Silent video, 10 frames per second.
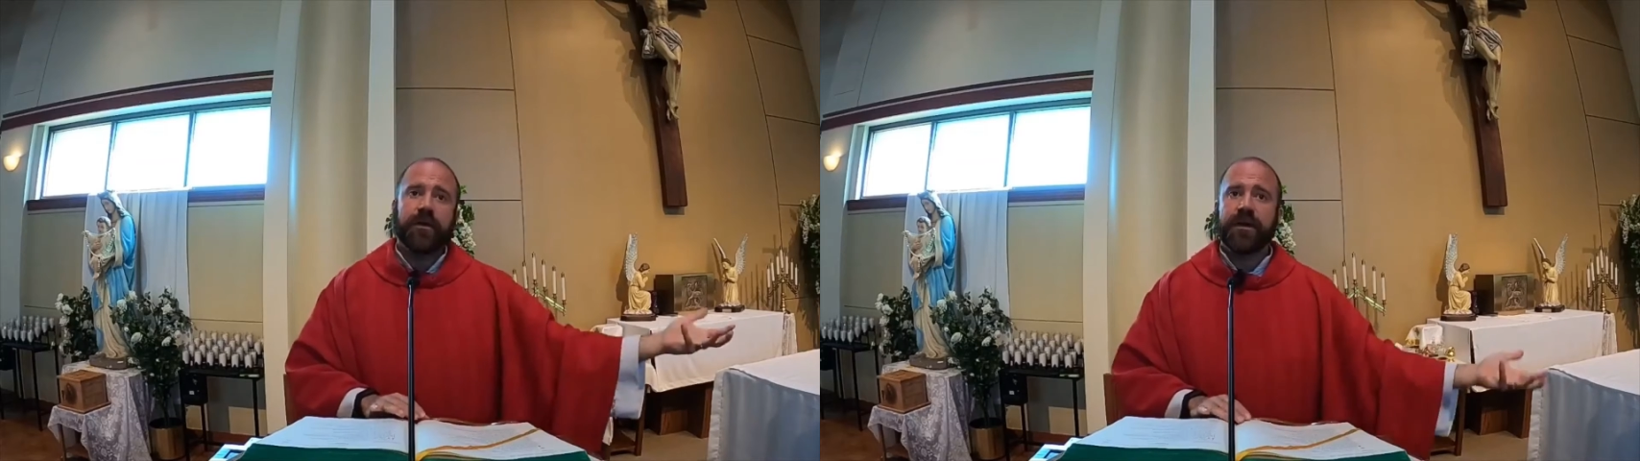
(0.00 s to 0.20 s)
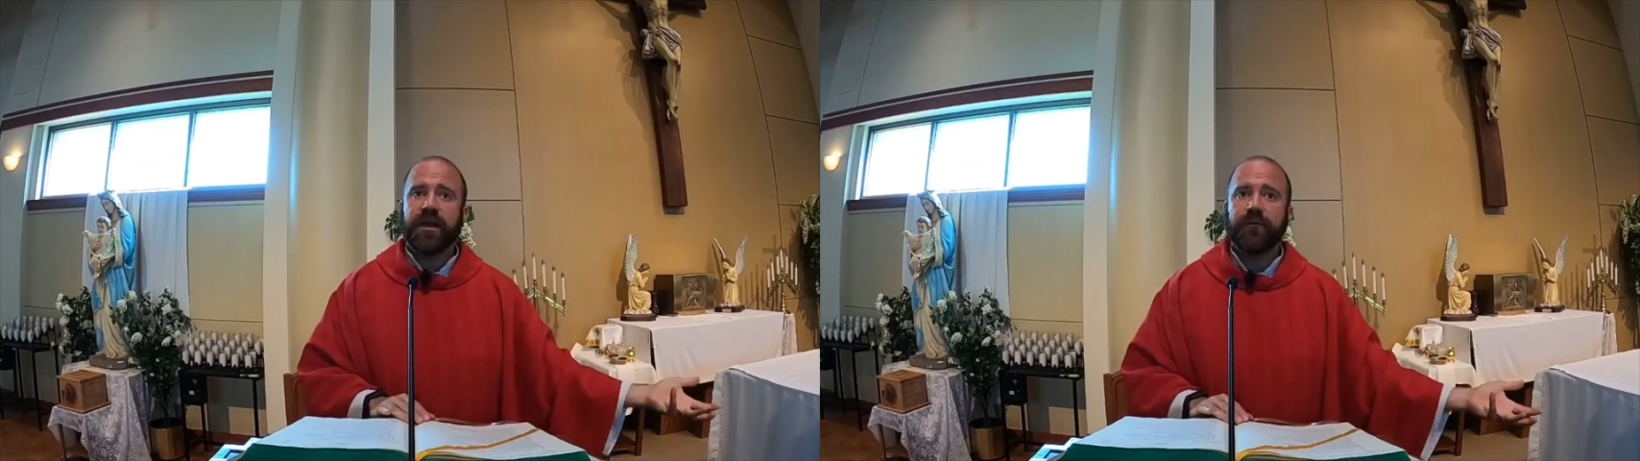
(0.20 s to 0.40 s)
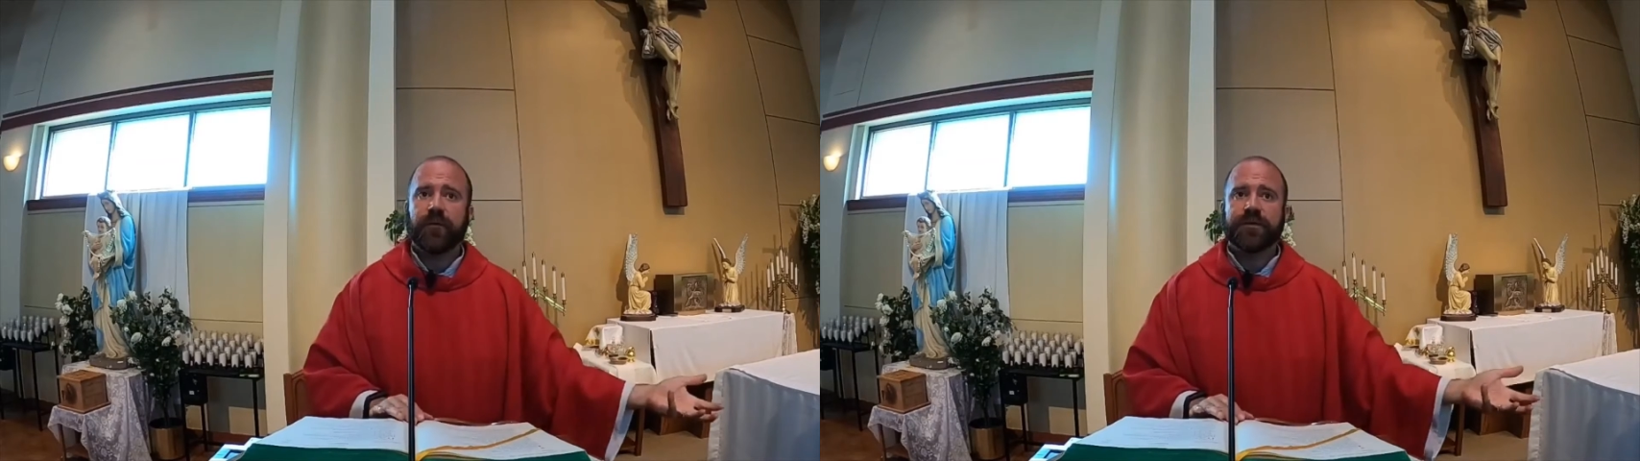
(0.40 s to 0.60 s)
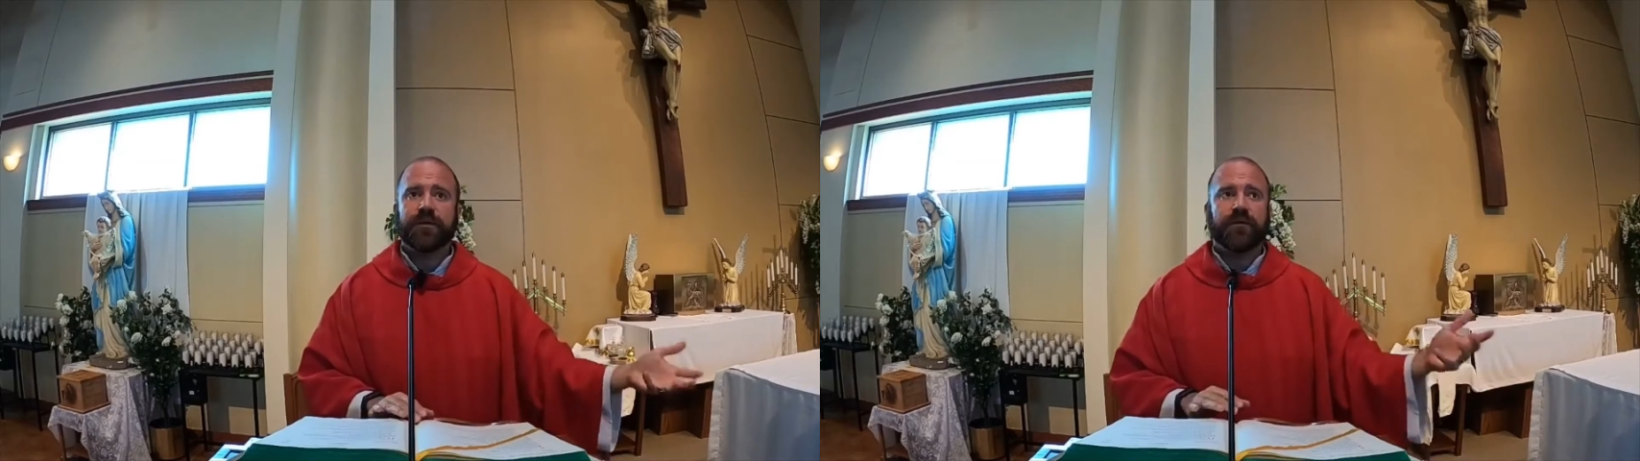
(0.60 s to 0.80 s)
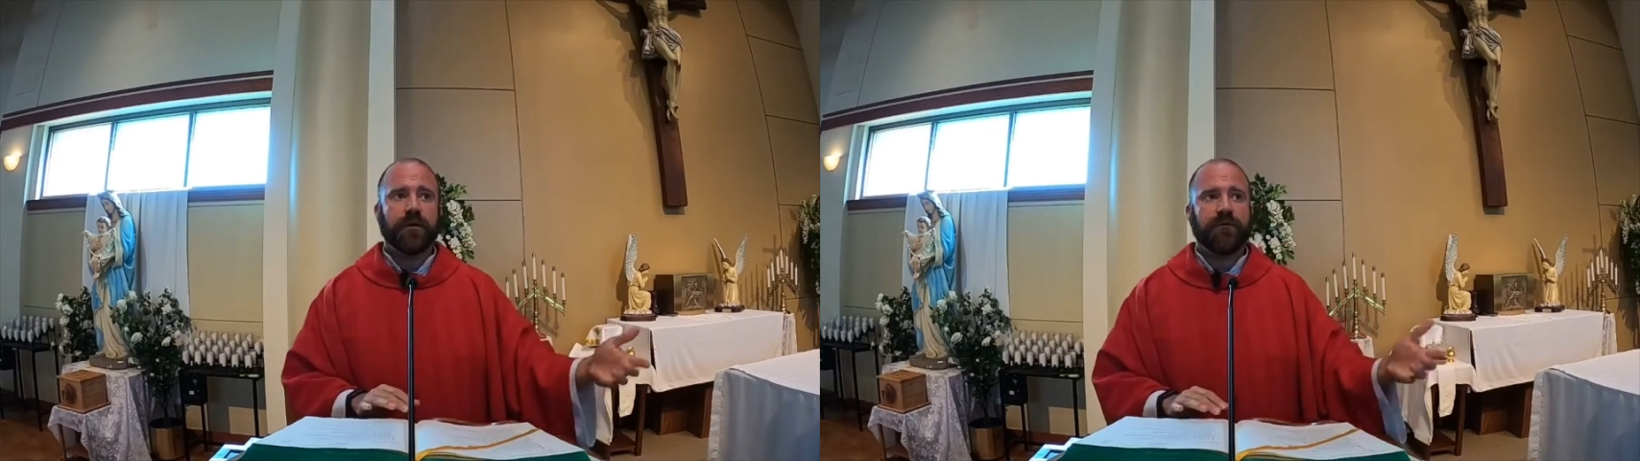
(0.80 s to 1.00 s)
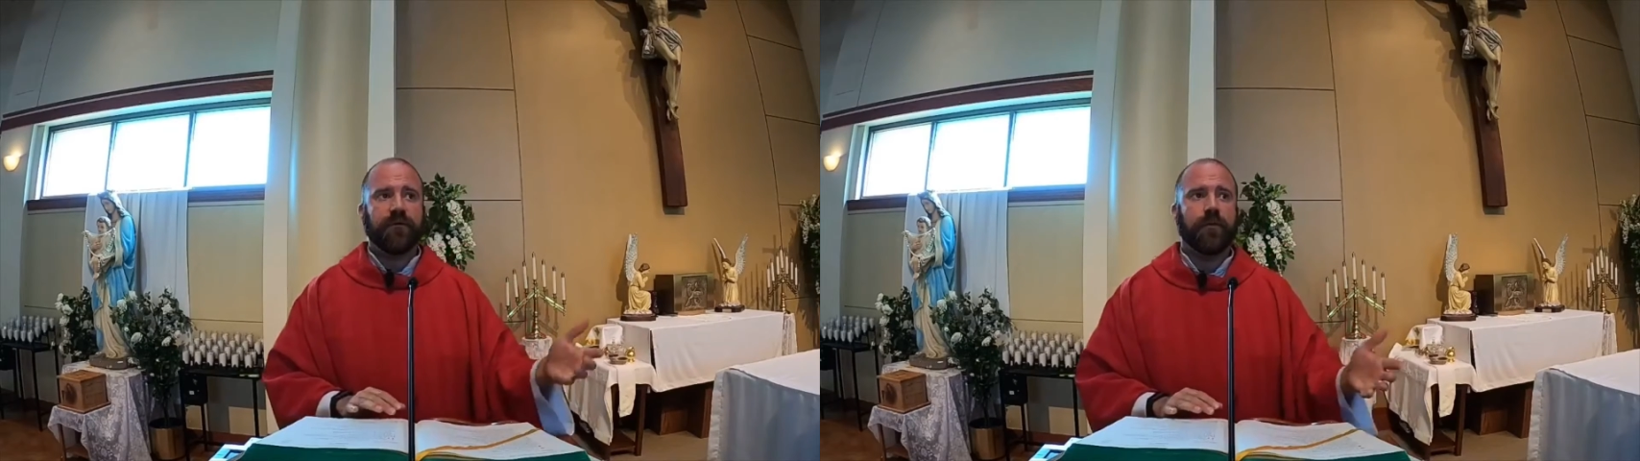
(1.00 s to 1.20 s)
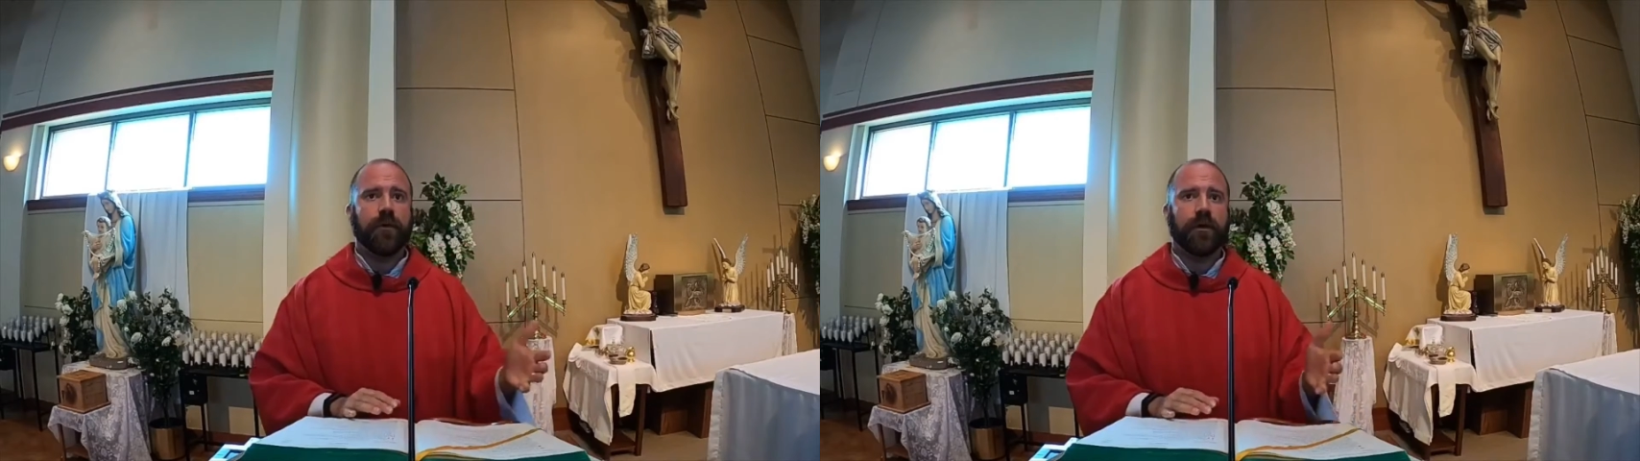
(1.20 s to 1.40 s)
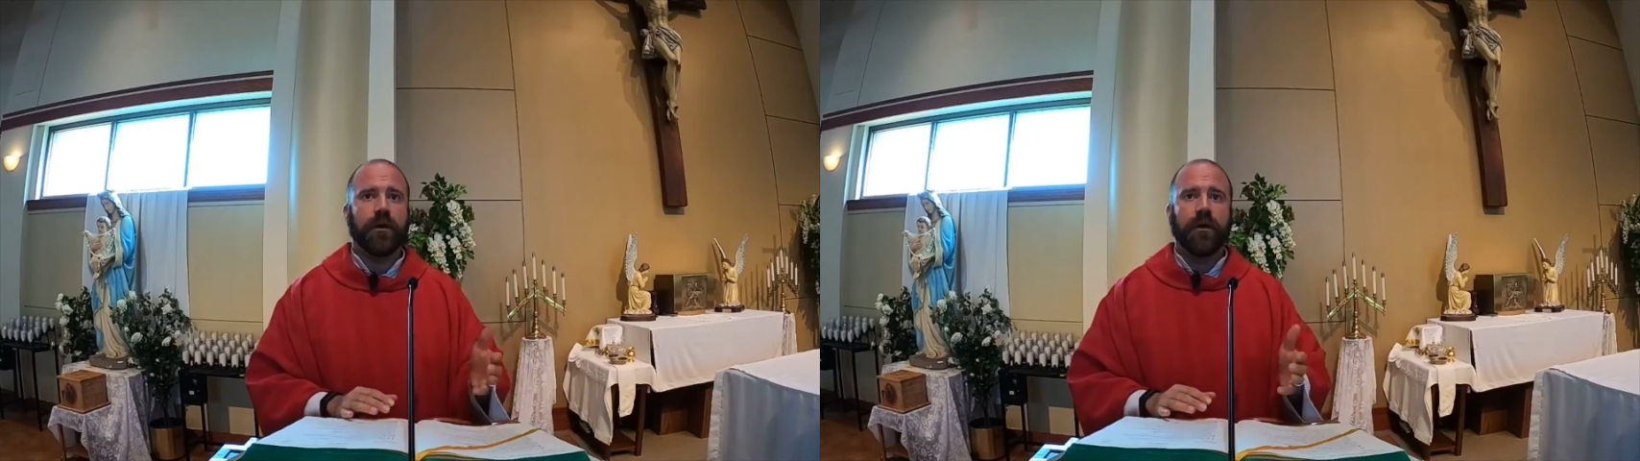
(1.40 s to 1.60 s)
Hebrew, so
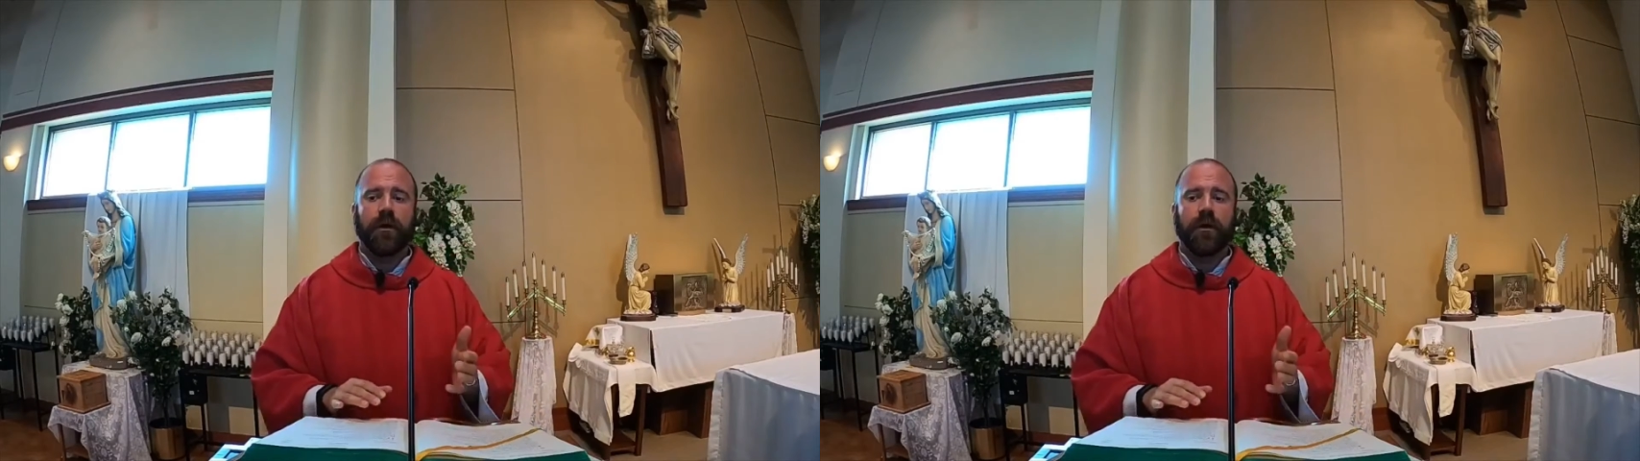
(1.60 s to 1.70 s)
therefore